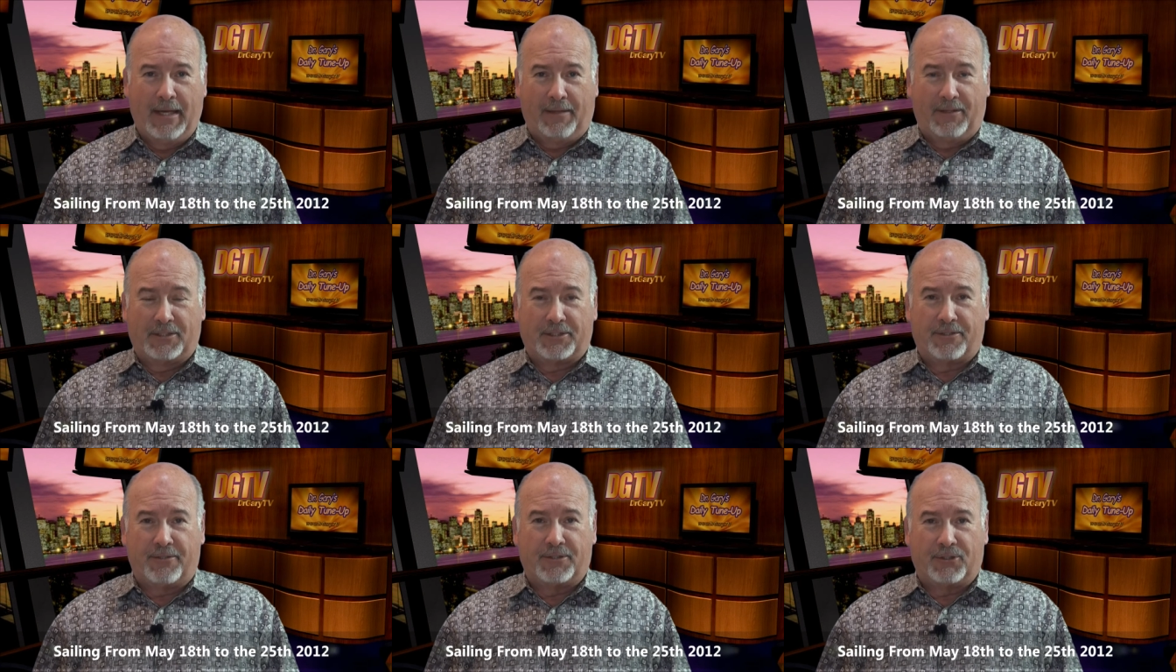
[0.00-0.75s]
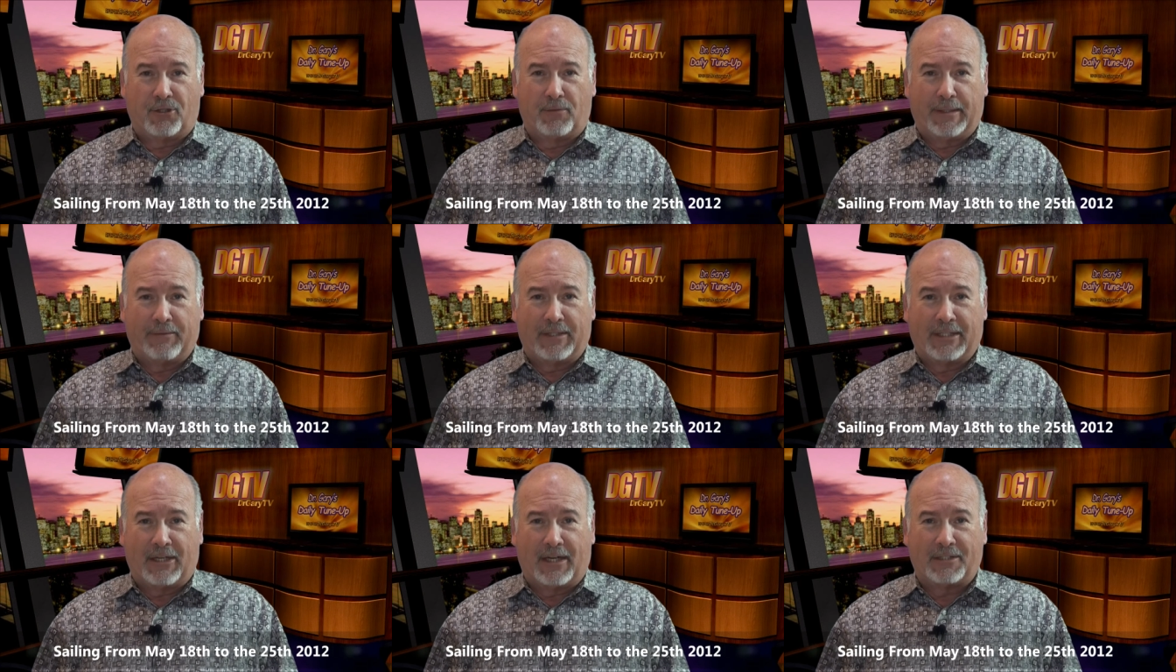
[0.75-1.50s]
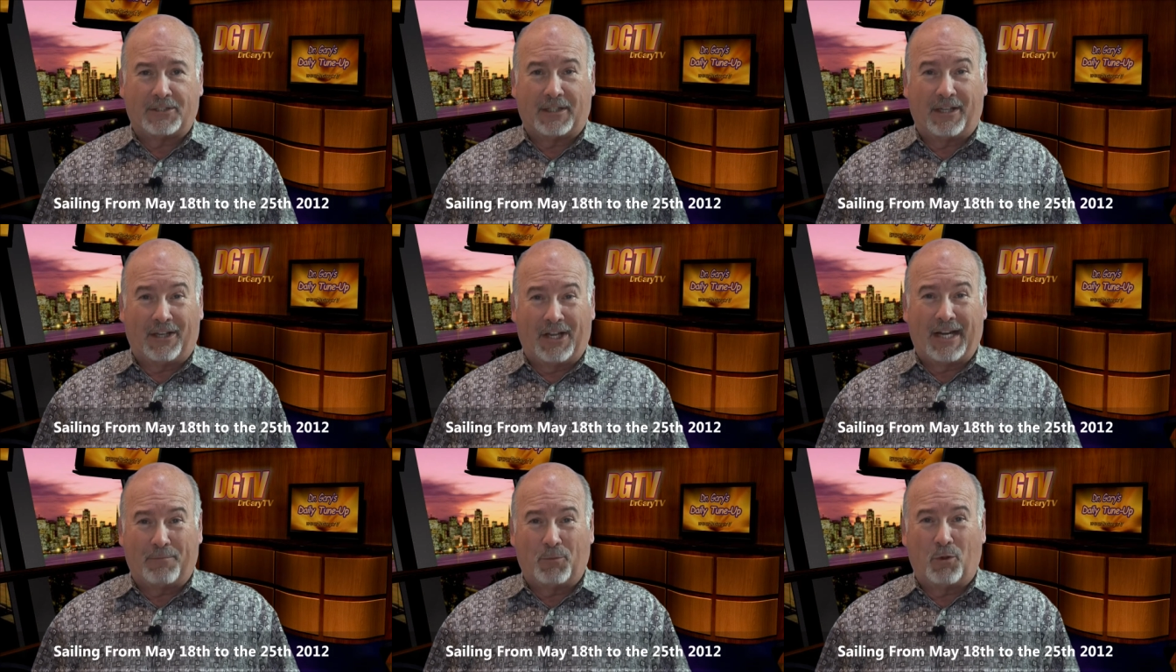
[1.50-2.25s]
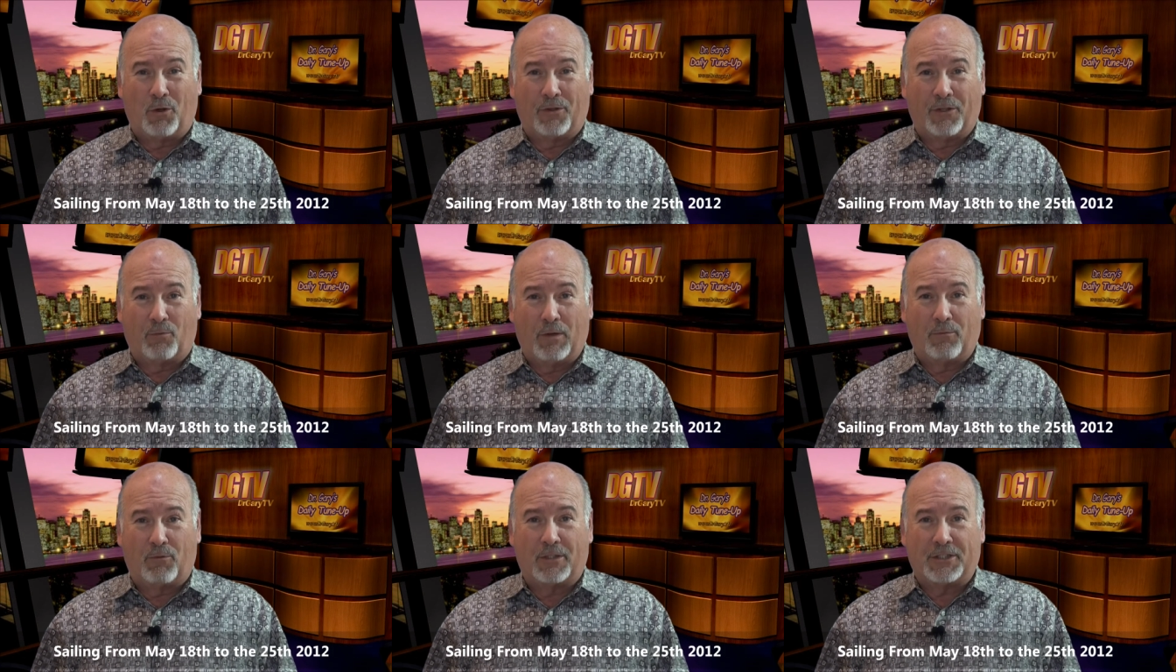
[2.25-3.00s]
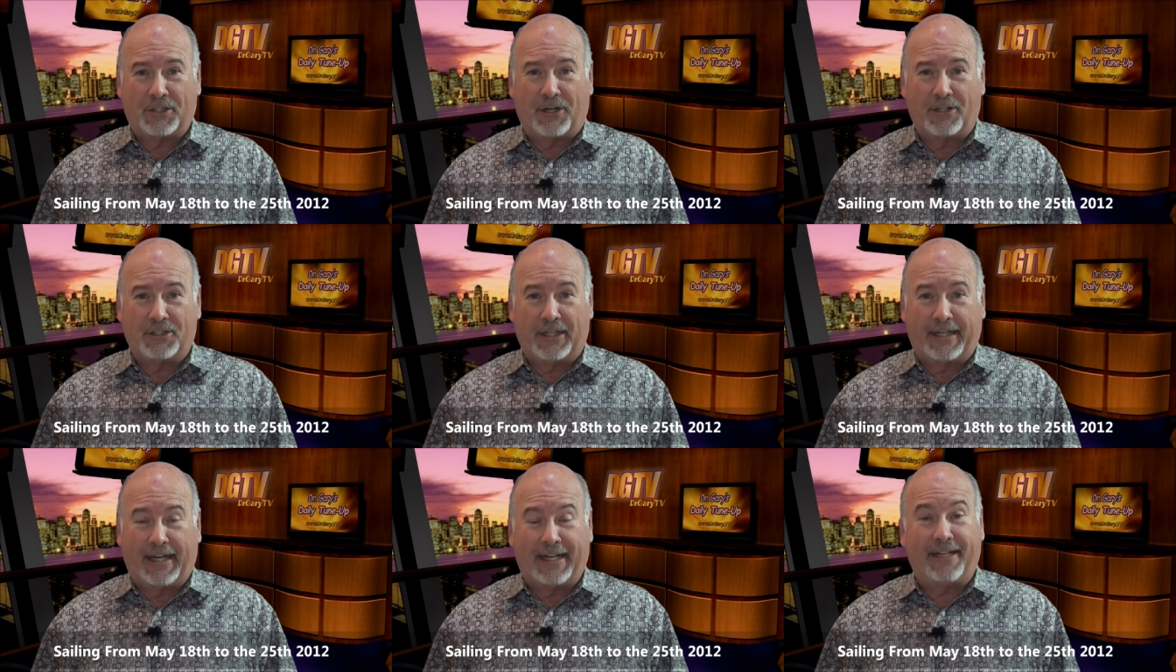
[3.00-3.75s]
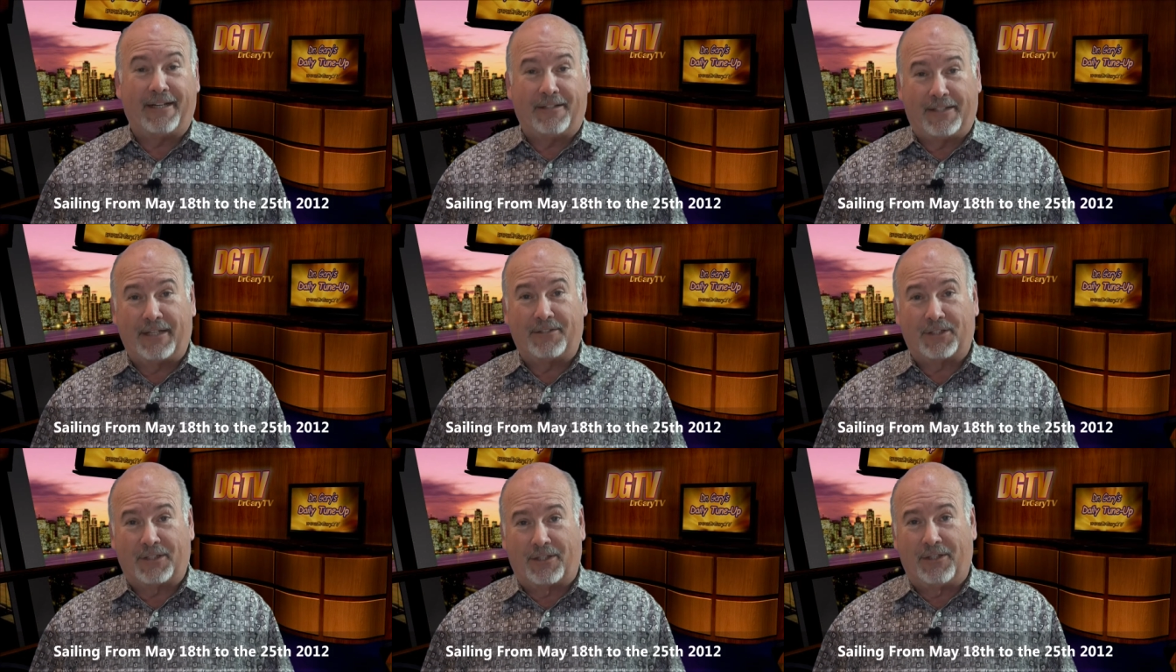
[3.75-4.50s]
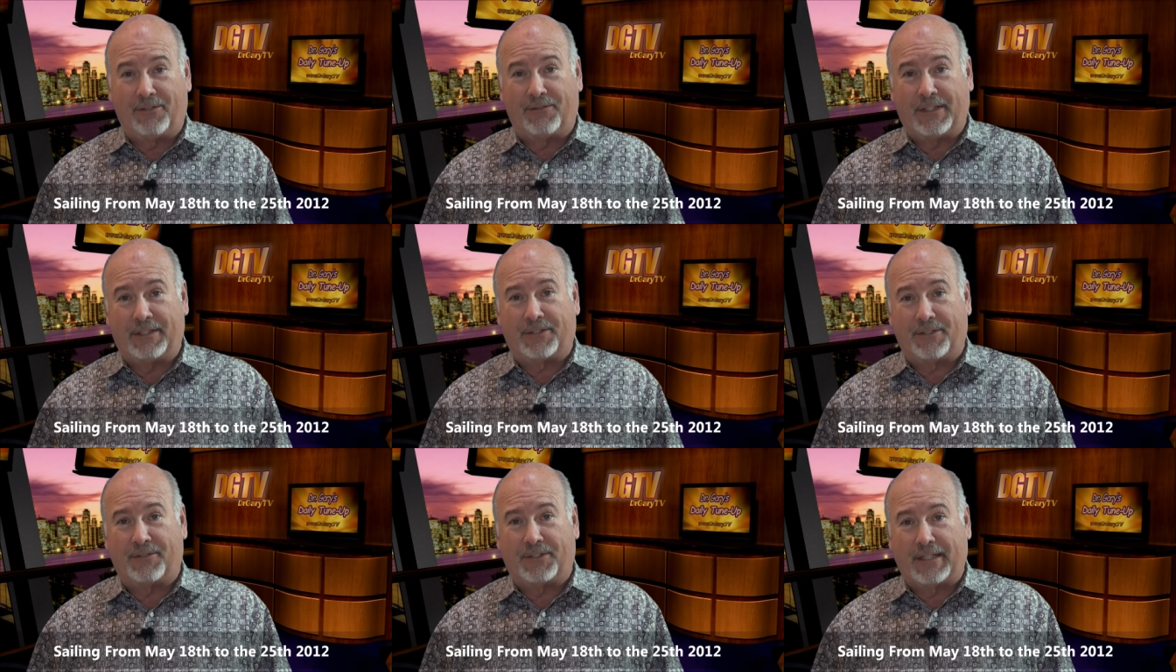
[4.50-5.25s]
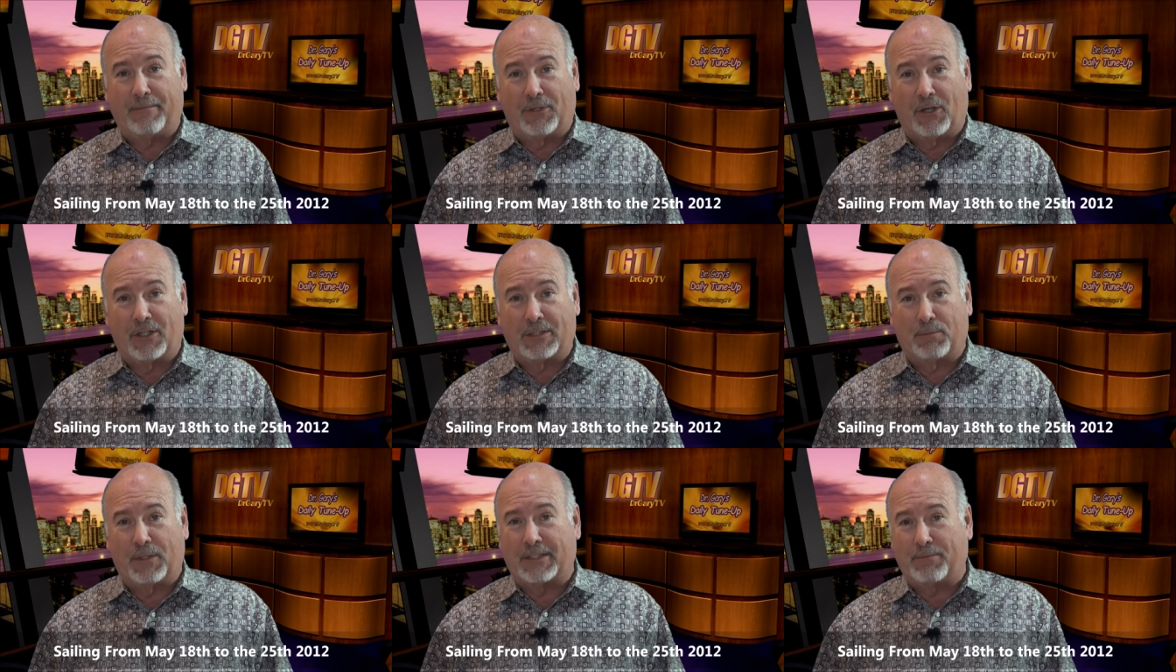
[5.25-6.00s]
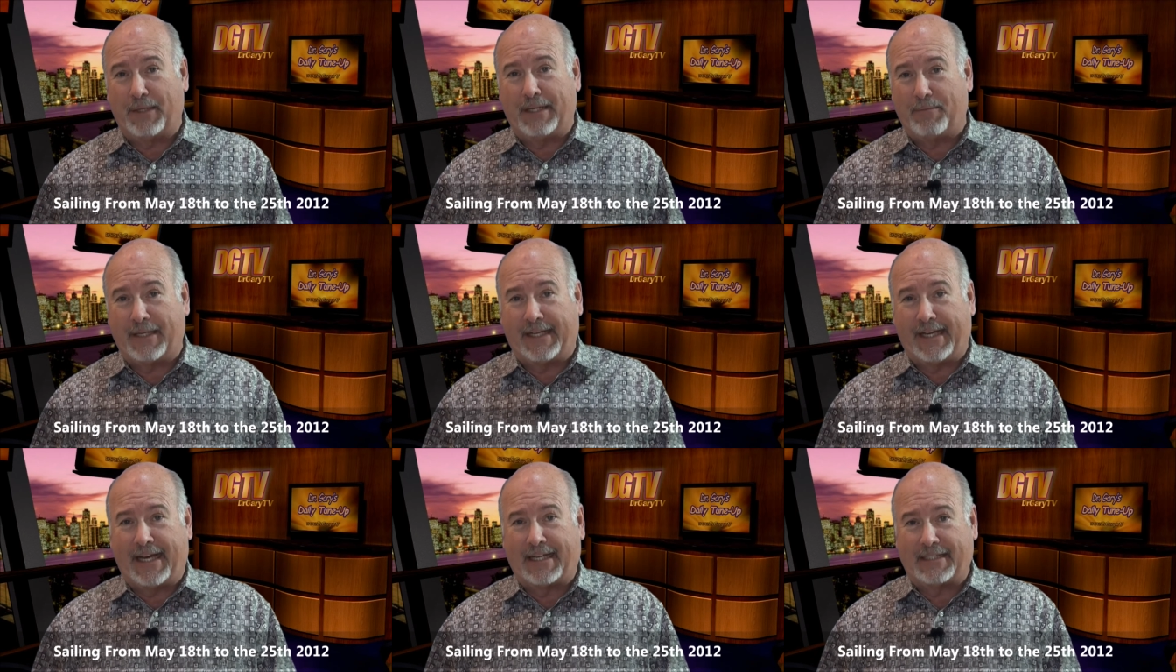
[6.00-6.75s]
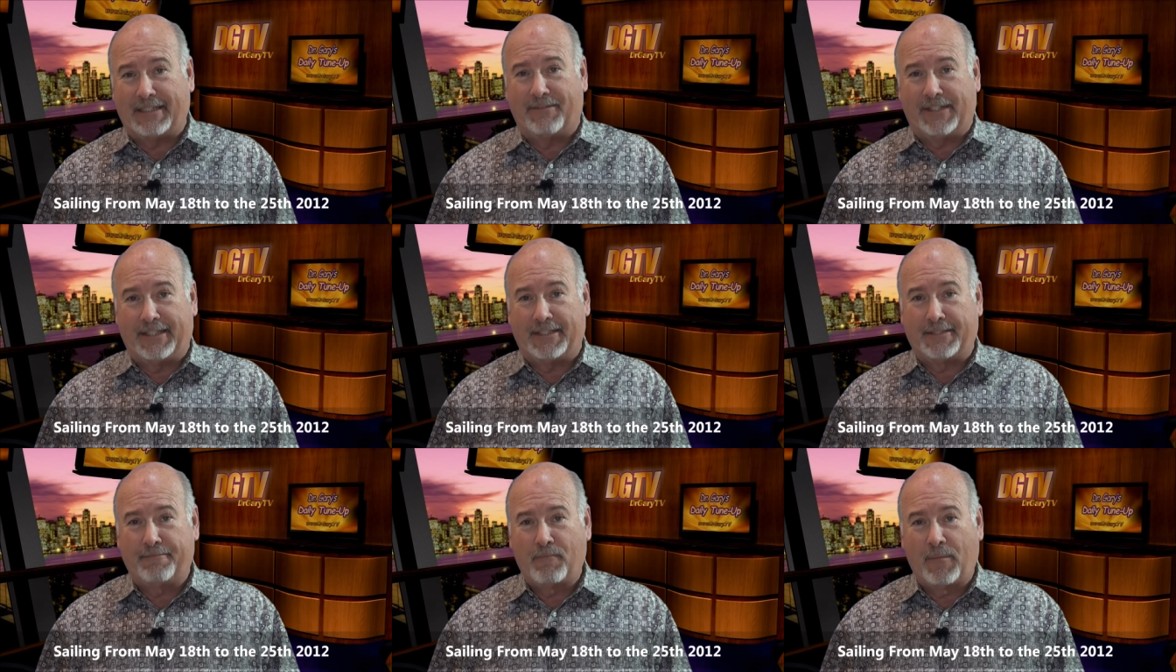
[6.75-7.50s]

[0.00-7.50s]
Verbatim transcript: This cruise normally would cost a lot more than what we're charging, and it does include these two seminars plus many, many activities.